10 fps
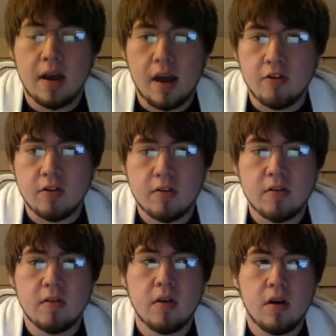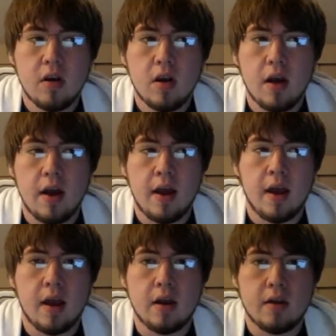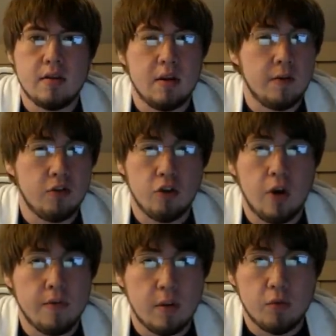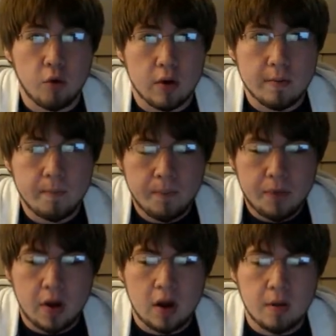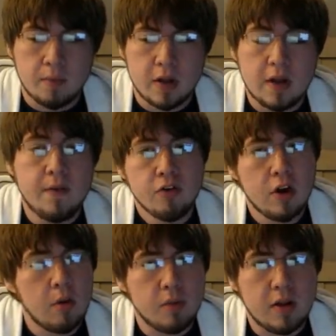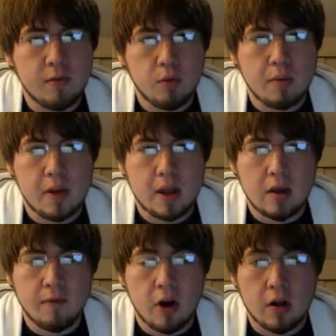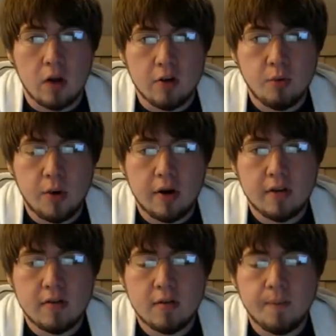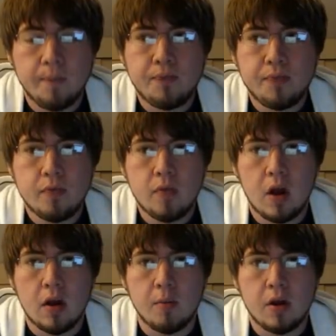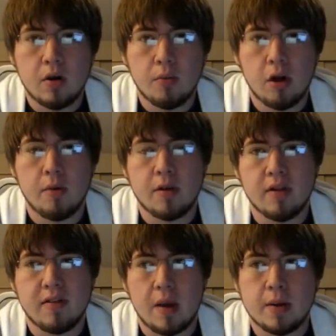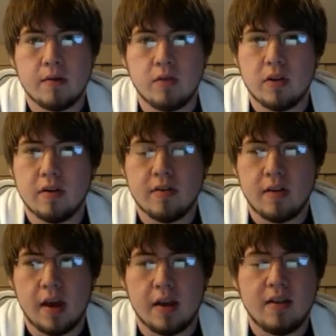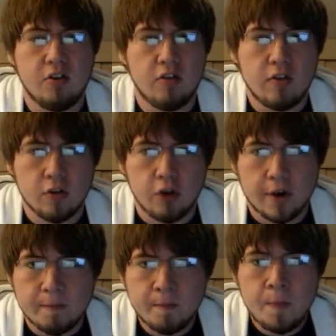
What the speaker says: agents, and D-Fissure of some sort. The D-Fissure, I don't believe, will be making a very large appearance. It'll probably be on the same level as, say, TG Skill Drain,